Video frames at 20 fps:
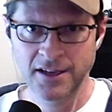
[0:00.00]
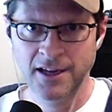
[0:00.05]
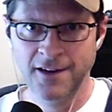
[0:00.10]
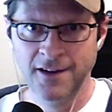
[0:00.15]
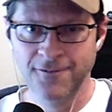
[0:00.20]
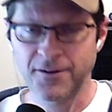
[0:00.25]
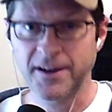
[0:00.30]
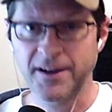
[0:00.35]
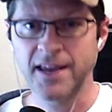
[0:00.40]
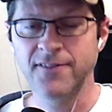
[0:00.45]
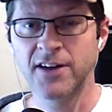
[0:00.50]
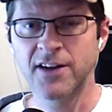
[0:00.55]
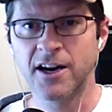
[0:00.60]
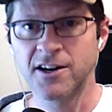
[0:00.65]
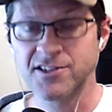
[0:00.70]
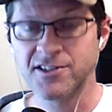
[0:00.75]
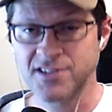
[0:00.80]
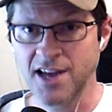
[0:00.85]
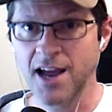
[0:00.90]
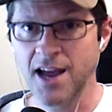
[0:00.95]
forgiving
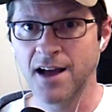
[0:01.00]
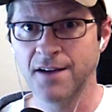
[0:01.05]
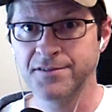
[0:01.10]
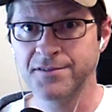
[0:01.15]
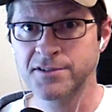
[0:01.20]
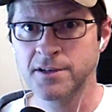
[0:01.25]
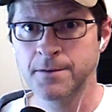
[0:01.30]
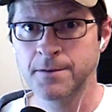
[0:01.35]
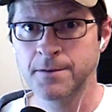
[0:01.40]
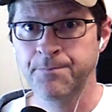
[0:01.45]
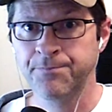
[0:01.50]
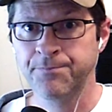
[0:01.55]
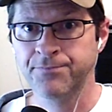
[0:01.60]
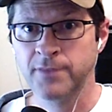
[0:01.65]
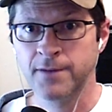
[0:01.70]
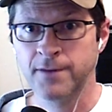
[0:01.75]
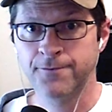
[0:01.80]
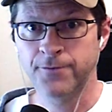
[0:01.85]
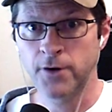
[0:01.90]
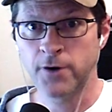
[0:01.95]
ourselves
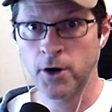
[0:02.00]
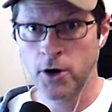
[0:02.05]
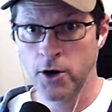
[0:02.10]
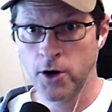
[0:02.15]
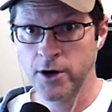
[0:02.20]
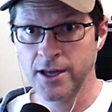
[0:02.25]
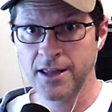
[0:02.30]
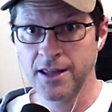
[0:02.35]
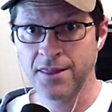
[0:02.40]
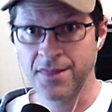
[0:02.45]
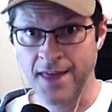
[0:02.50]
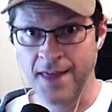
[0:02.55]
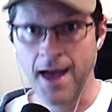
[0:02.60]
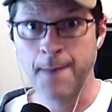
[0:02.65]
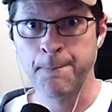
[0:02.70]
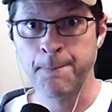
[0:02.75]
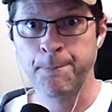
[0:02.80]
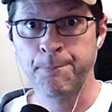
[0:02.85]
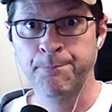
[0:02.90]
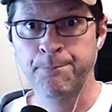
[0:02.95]
for hurting them,